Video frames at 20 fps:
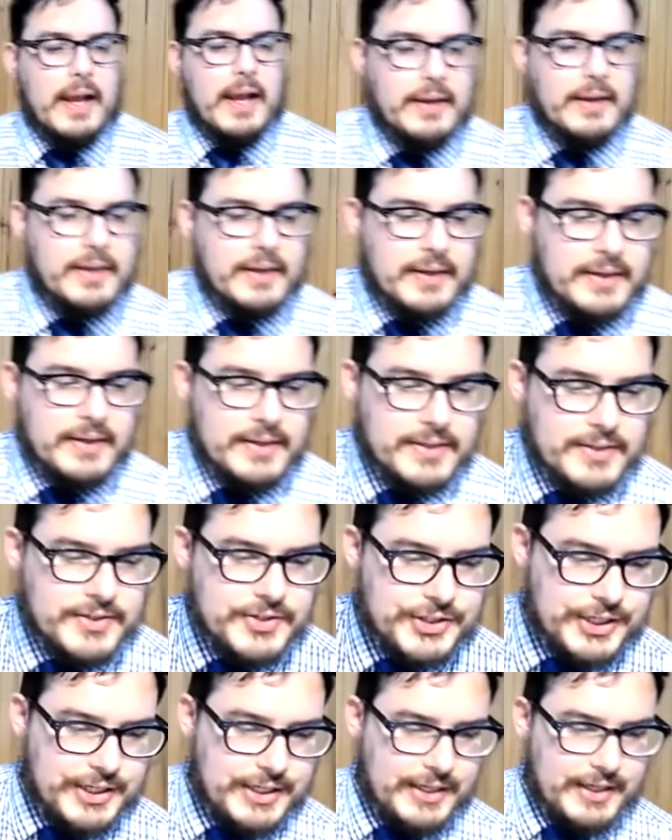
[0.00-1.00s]
and
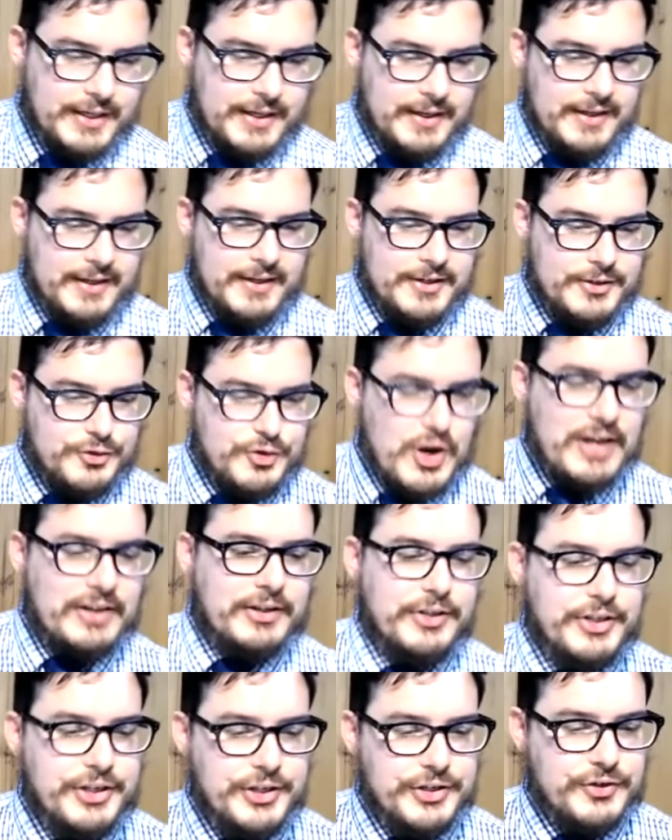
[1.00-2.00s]
she tried
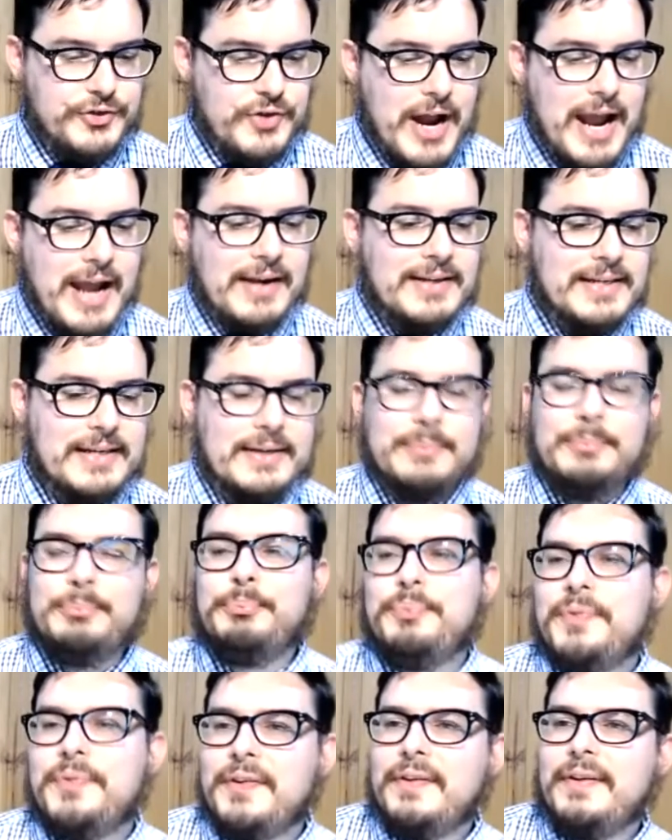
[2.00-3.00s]
to distract him
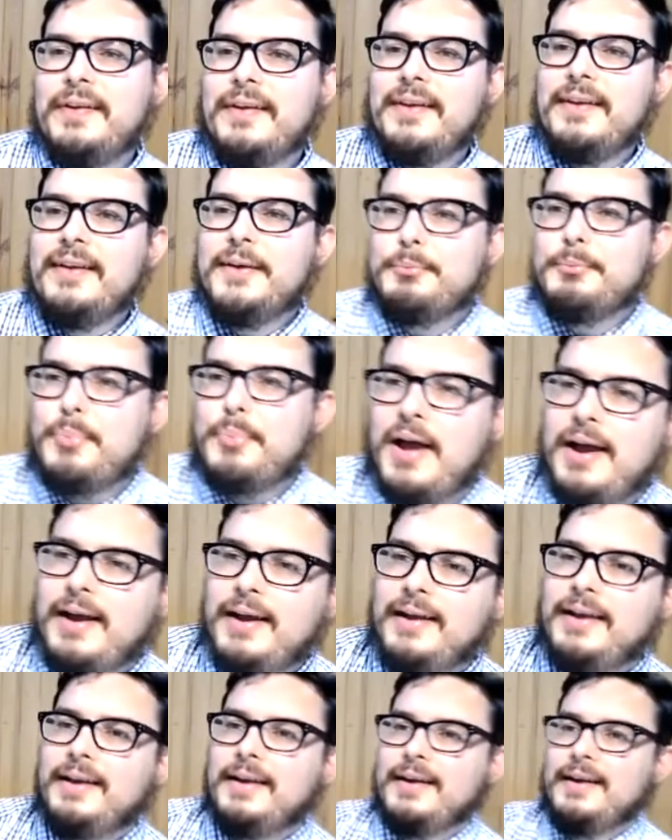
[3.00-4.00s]

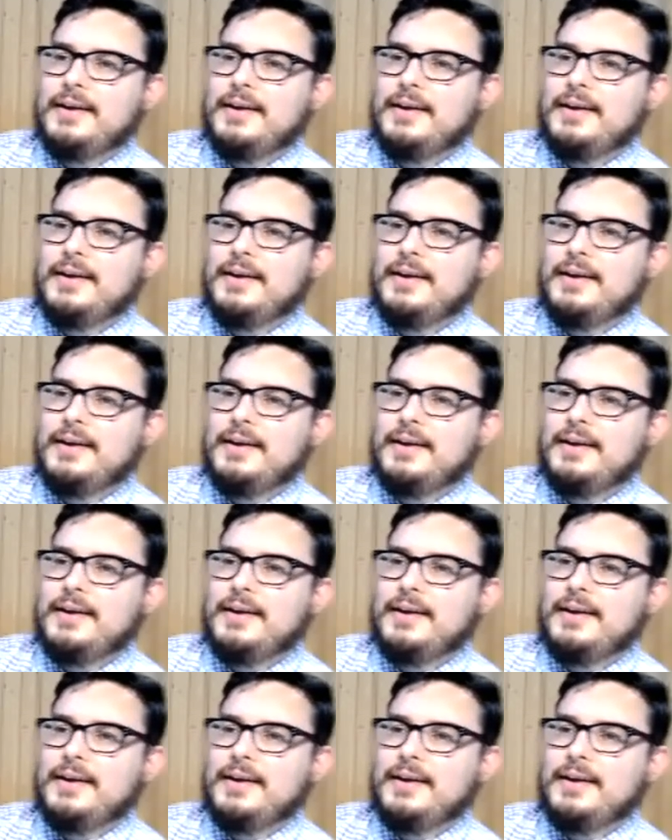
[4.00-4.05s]
by